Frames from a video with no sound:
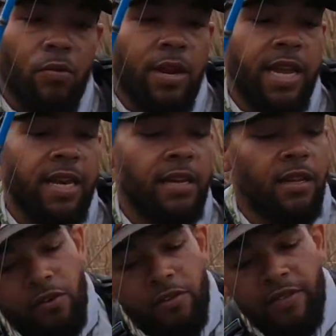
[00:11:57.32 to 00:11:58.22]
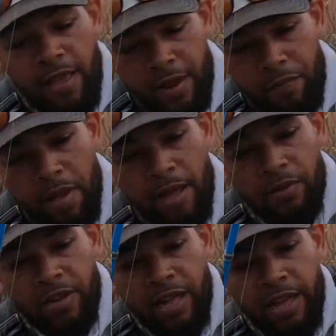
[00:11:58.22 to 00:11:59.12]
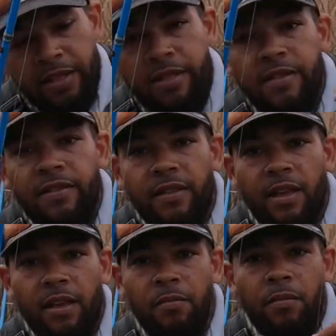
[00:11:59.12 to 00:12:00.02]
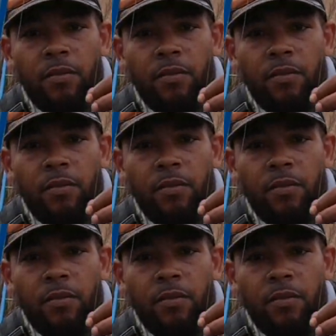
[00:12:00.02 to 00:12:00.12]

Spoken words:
braid, your 10-pound line this time,